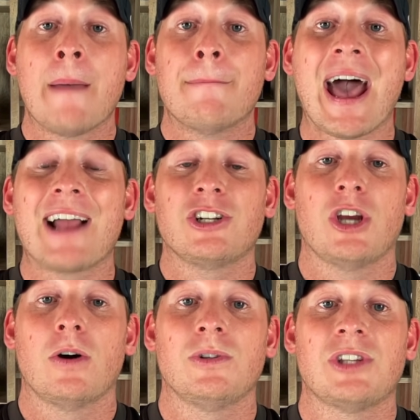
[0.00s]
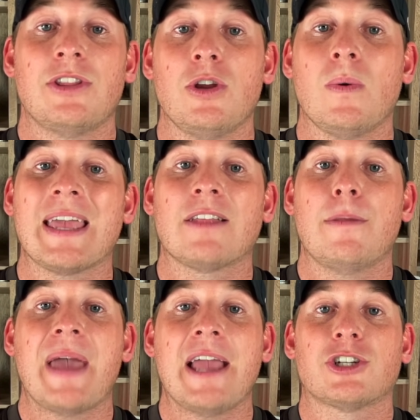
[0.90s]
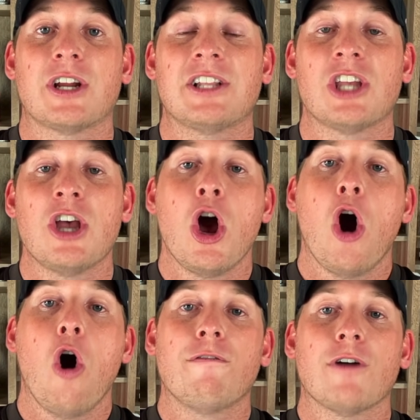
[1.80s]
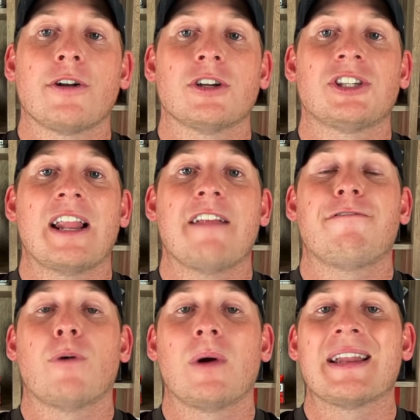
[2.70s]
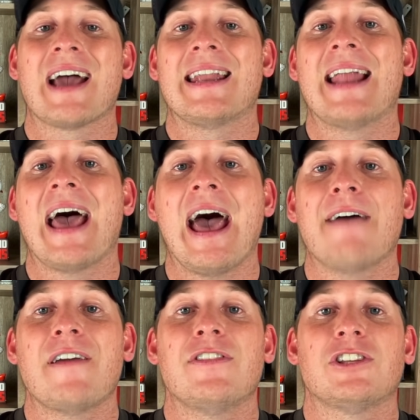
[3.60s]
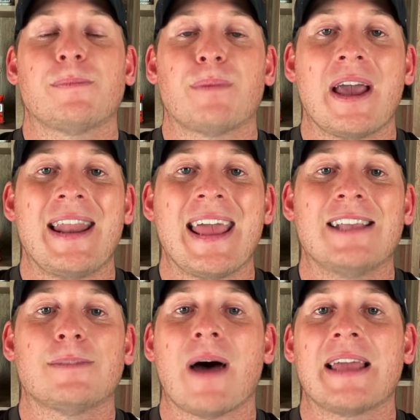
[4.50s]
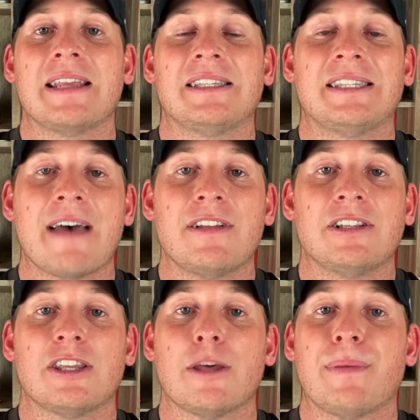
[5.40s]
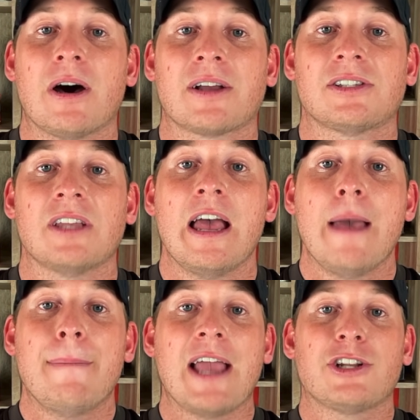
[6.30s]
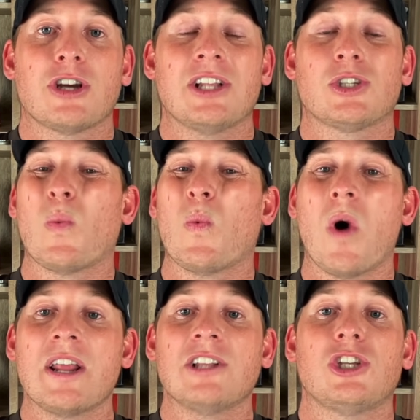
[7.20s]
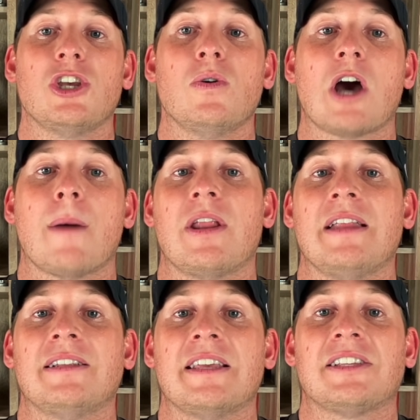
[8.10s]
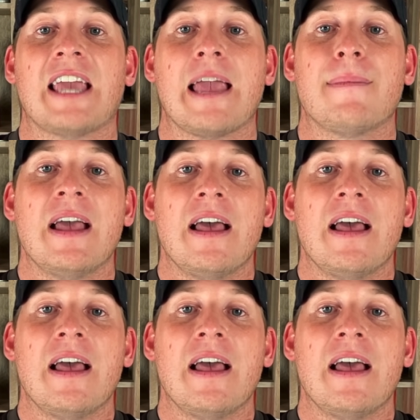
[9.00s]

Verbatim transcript: Mac Jones, and the New England Patriots. Over under set at 49 and a half, and the spread is minus seven to the Bucks. Patriots one and two coming into this game.